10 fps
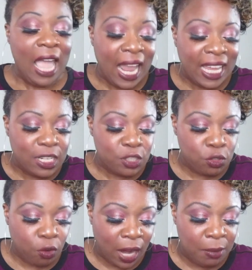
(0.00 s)
can't
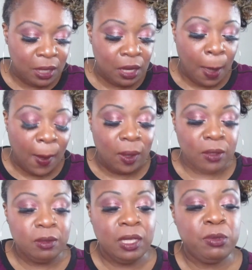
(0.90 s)
describe it,
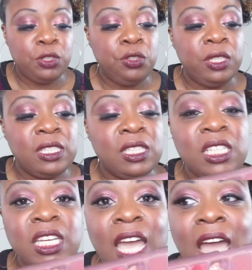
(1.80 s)
but you can
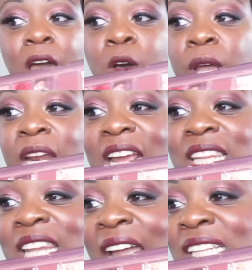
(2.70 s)
see how, and I
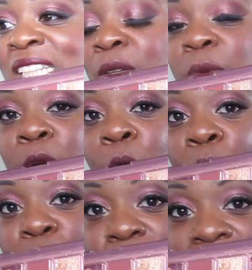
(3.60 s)
lightly went
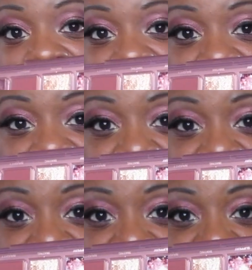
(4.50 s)
over it
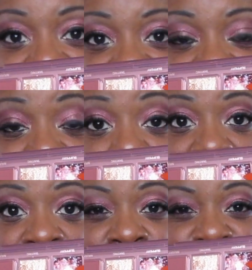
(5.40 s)
in the
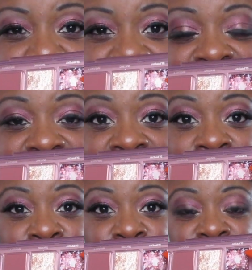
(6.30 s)
palette. You can see
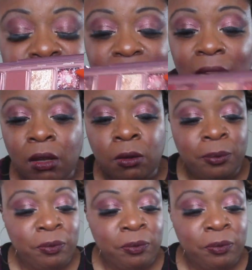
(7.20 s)
how it looks now.